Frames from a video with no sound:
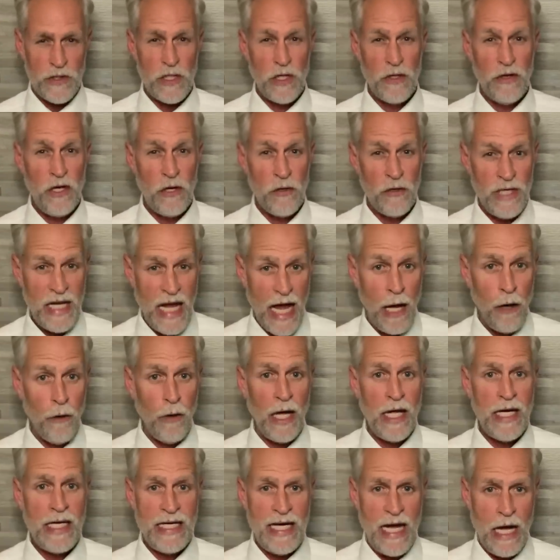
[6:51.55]
They're now
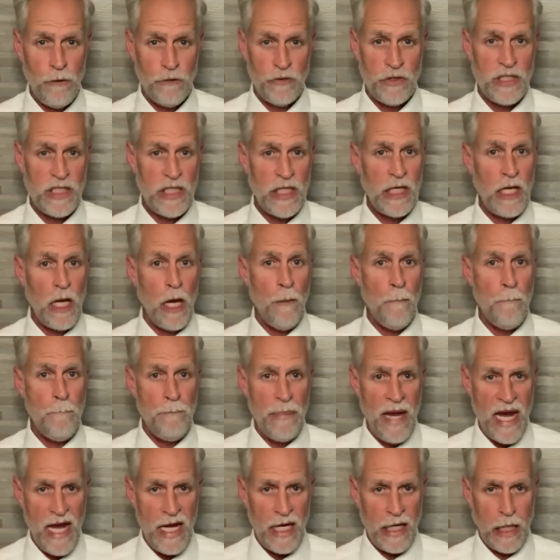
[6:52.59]
announcing
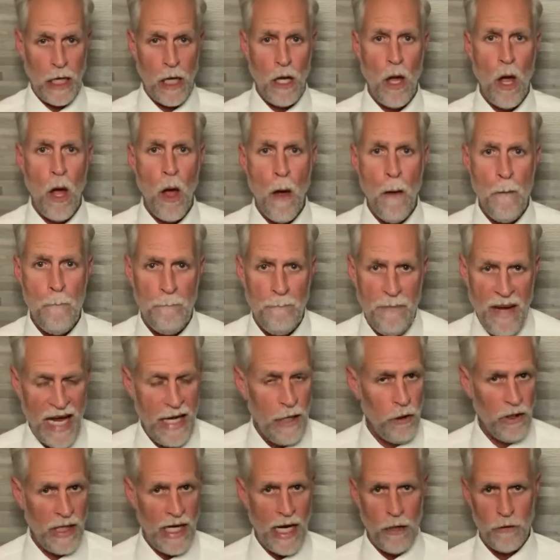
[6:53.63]
bank uh,
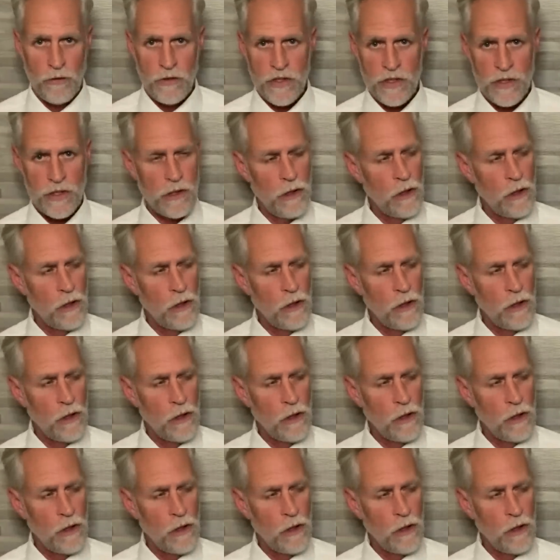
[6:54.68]
bailouts.